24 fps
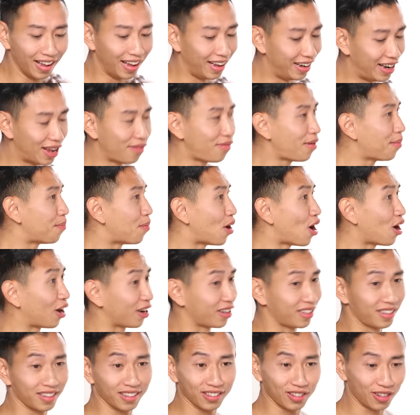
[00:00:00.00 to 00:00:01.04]
It never barks,
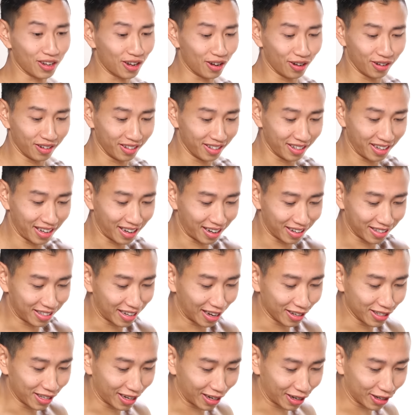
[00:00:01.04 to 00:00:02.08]
so yeah, it
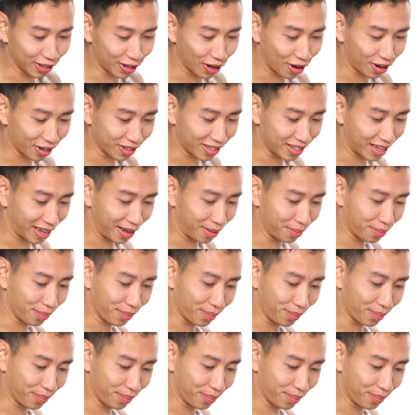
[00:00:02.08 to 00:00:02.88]
sounds like a dog's name.